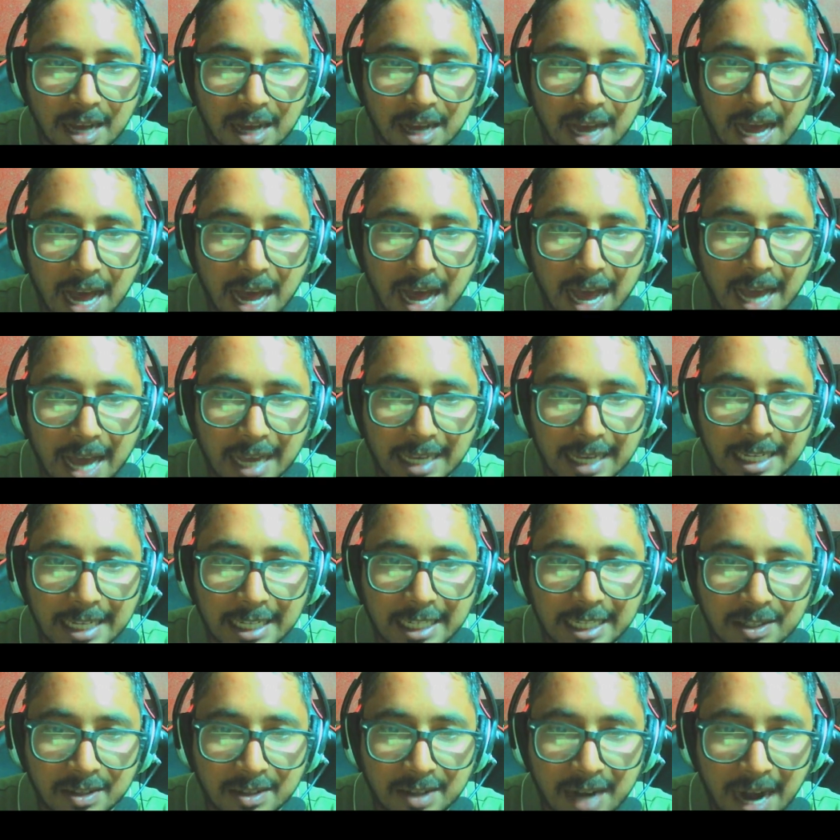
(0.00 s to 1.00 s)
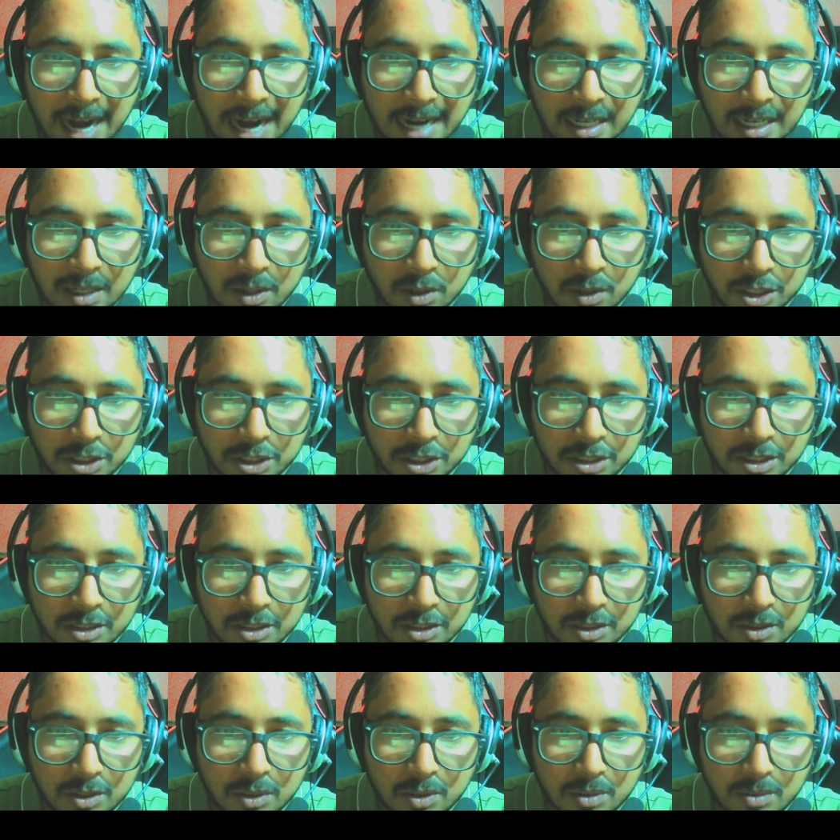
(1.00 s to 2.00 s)
I need right questions
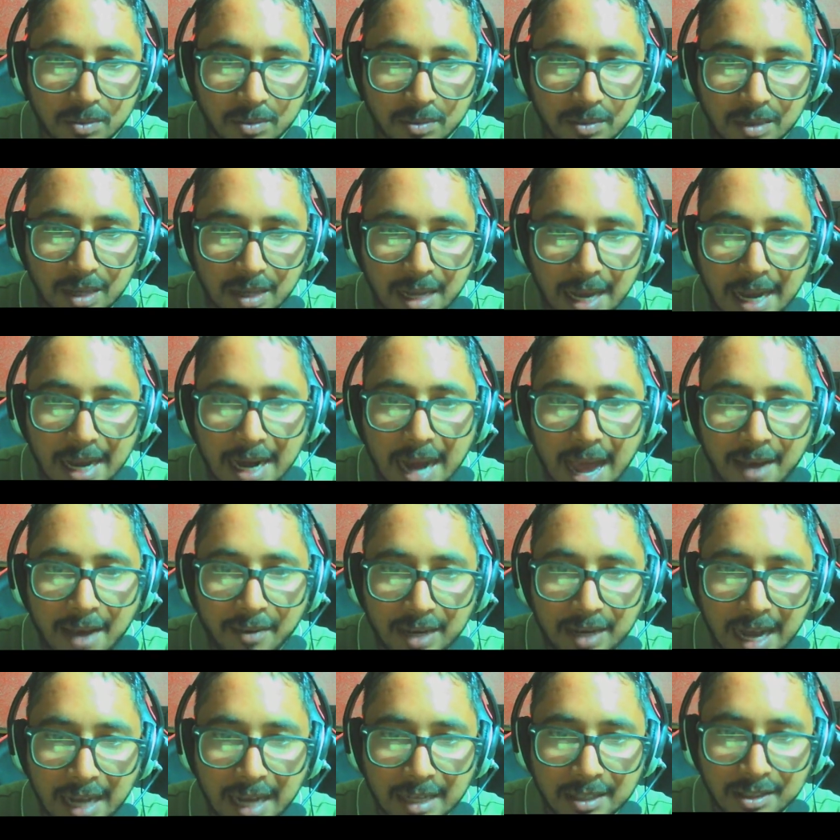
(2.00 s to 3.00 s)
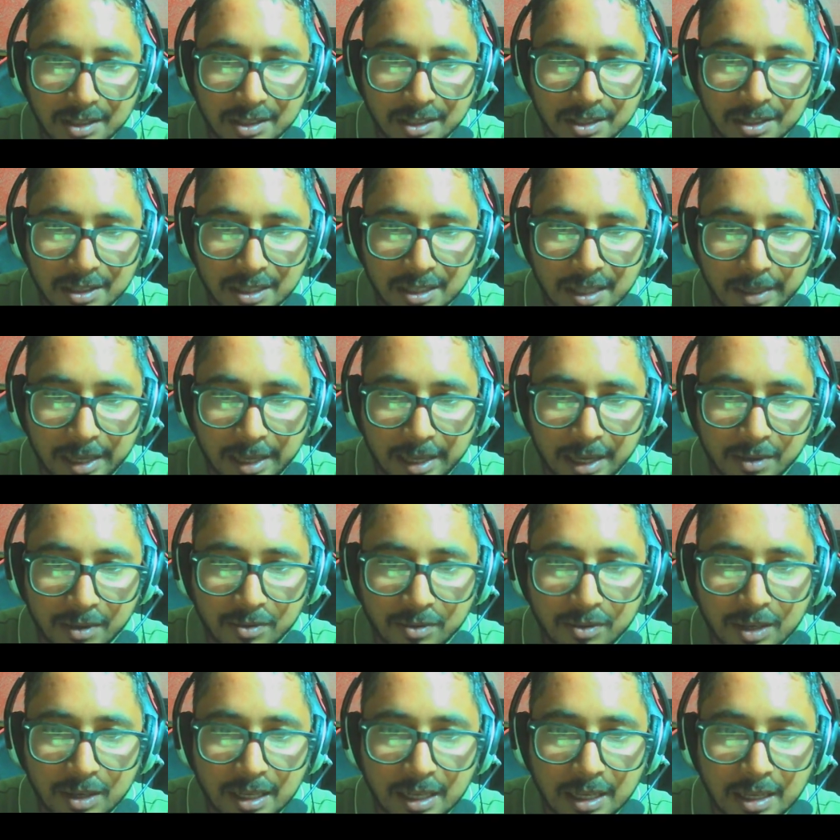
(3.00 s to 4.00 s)
and I will answer them
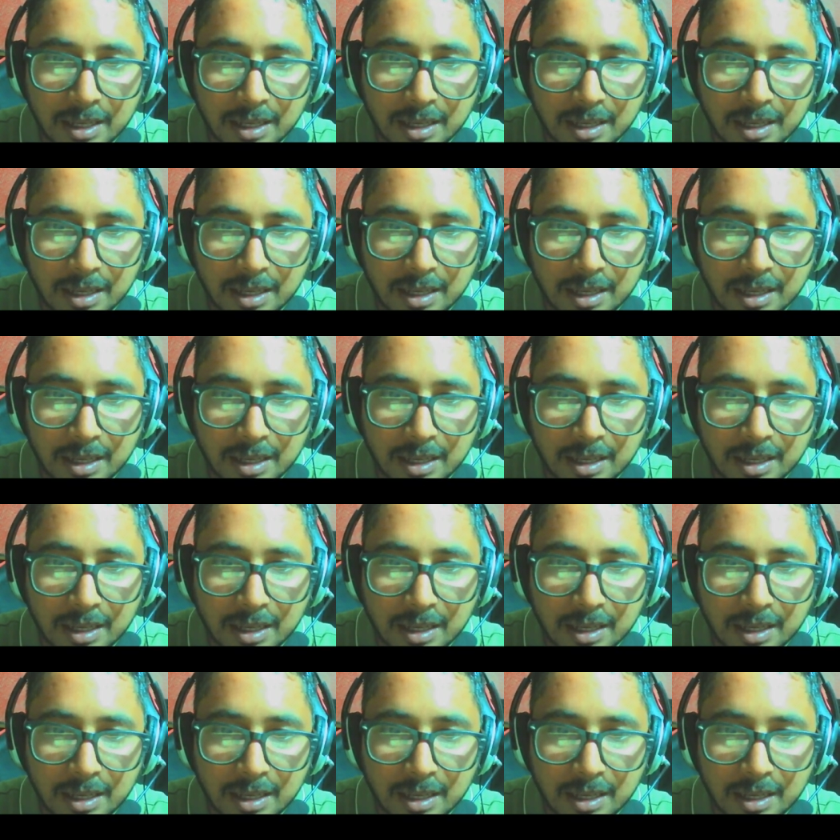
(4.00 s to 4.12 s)
carefully.